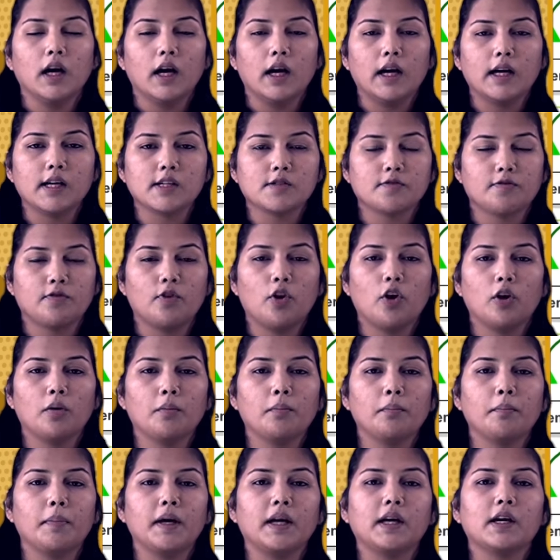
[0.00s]
is
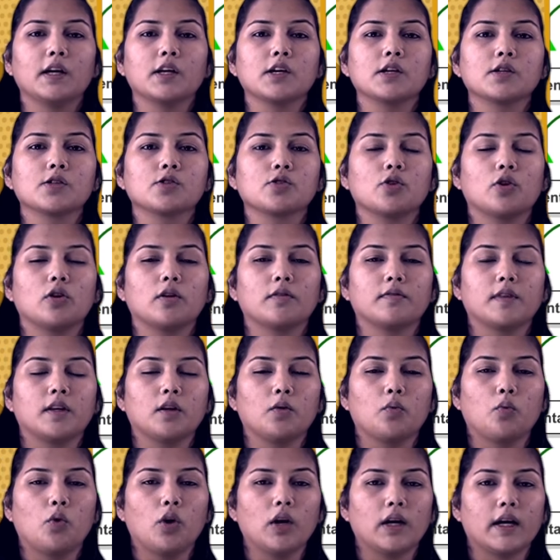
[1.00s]
formed because of
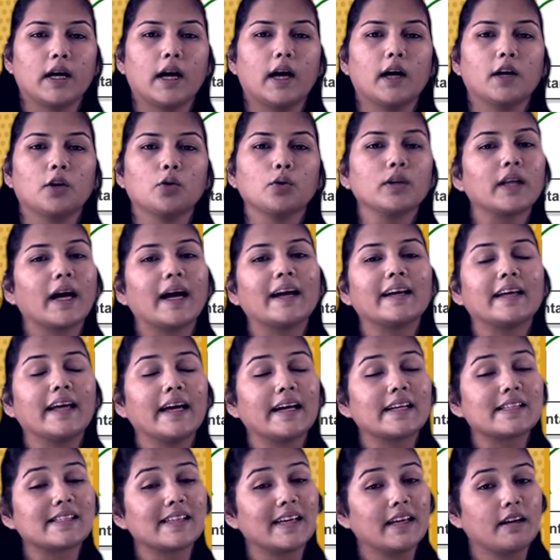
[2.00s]
the volcano that
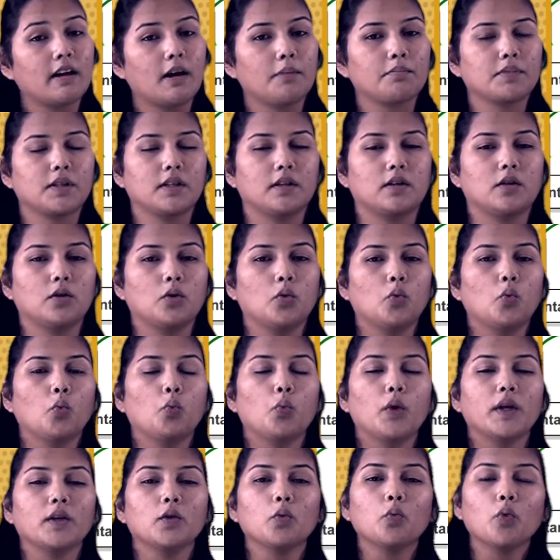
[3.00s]
gets erupted.
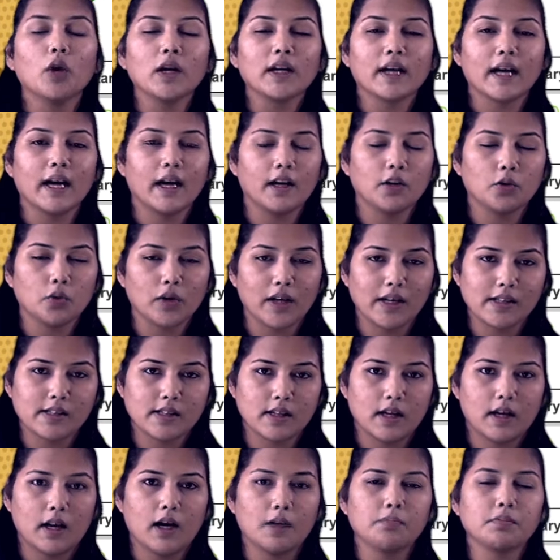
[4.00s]
When the volcano
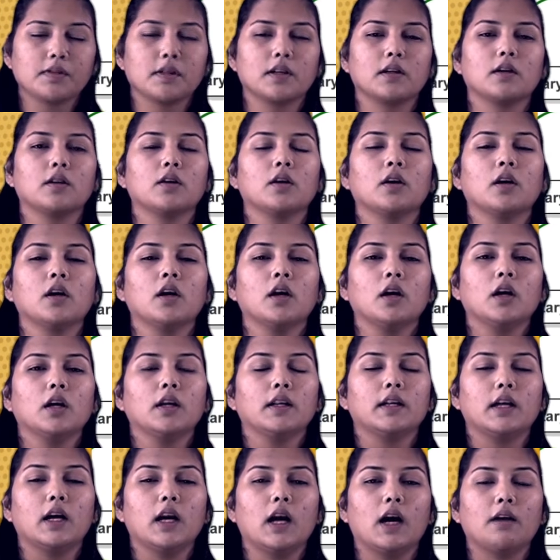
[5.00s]
gets erupted,
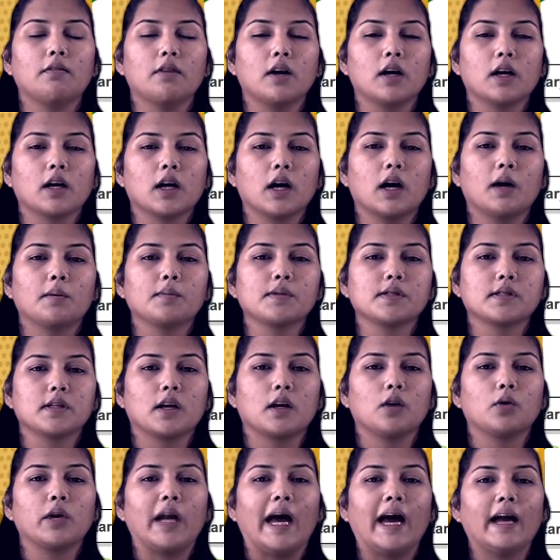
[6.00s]
the lava comes
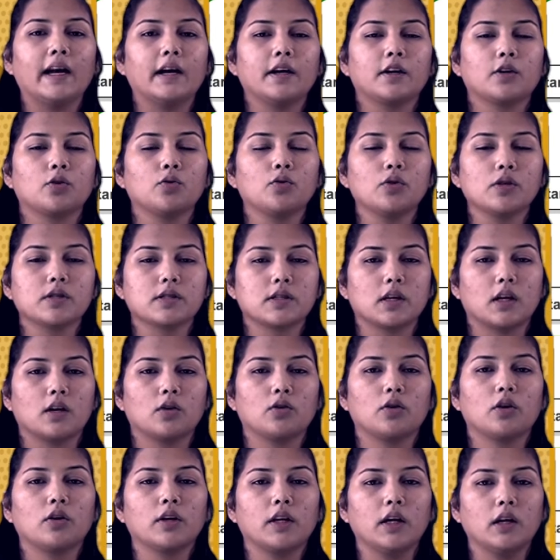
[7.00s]
down and it cools
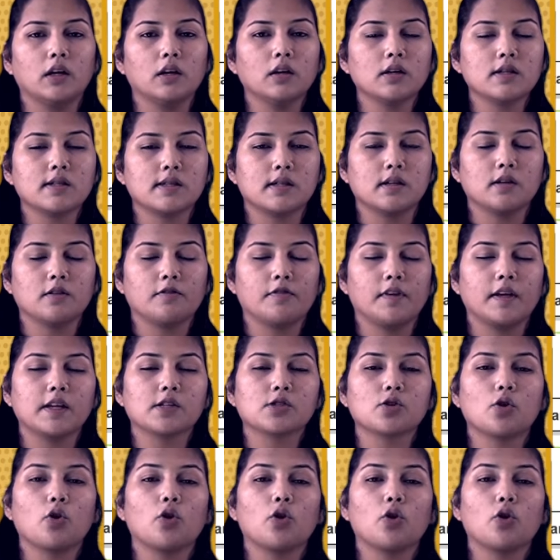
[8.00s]
down on the Earth's surface,